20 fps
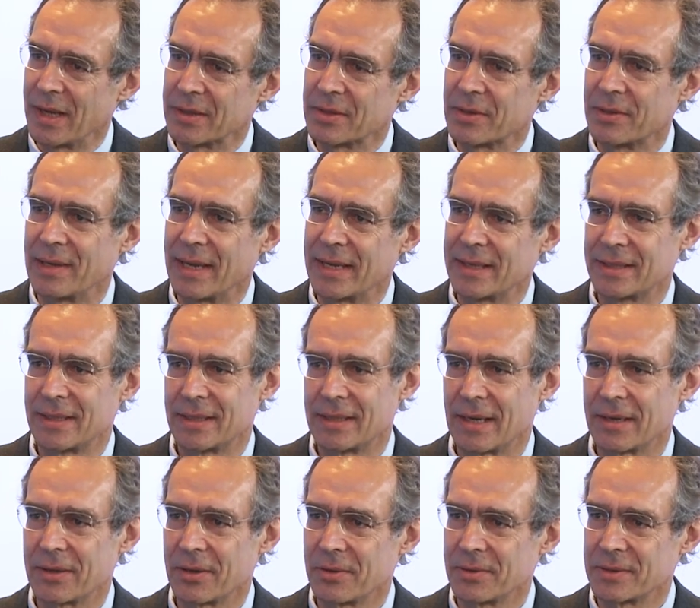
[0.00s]
had collected
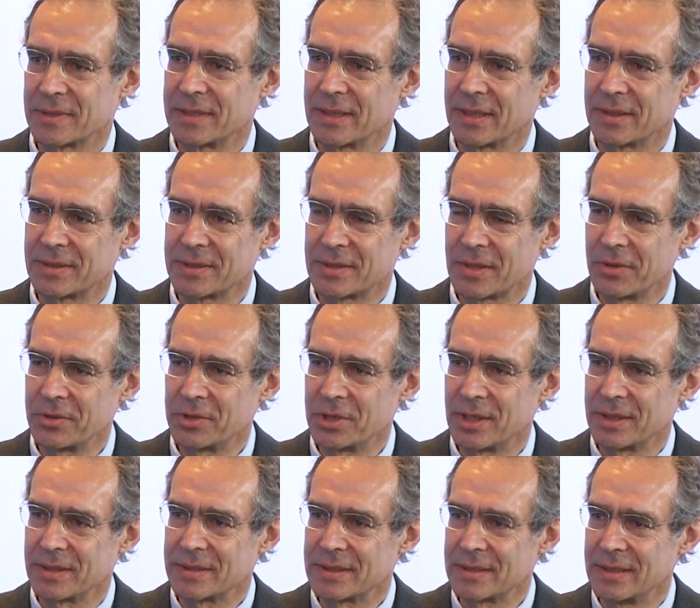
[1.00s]
at Olsen and
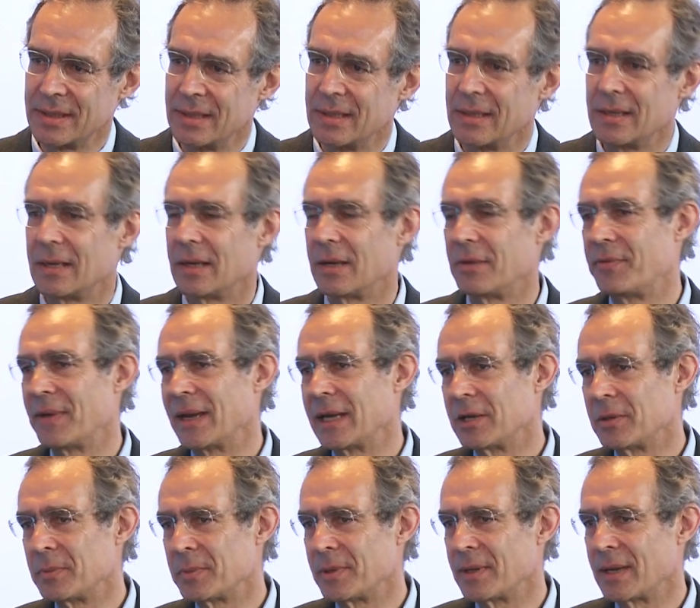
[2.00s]
Associates,
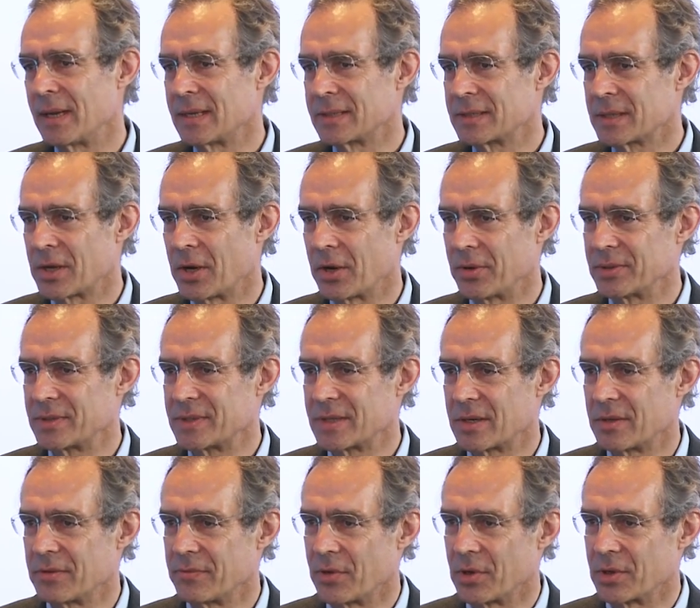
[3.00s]
available as a currency
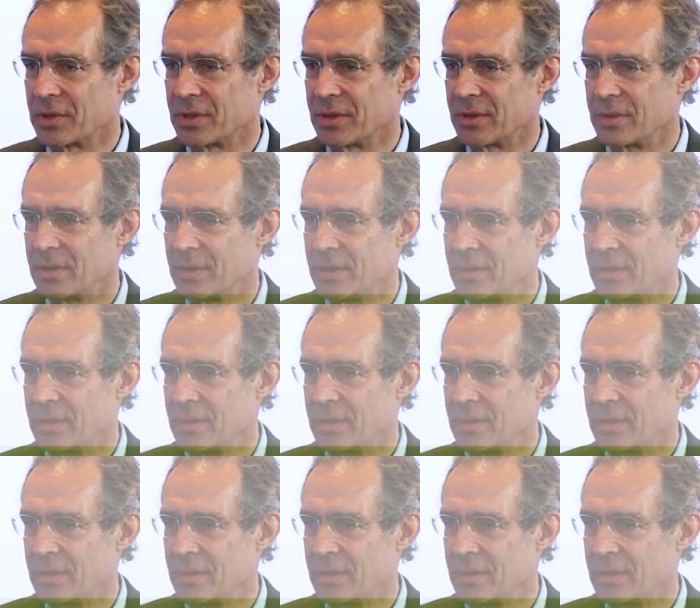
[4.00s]
converter.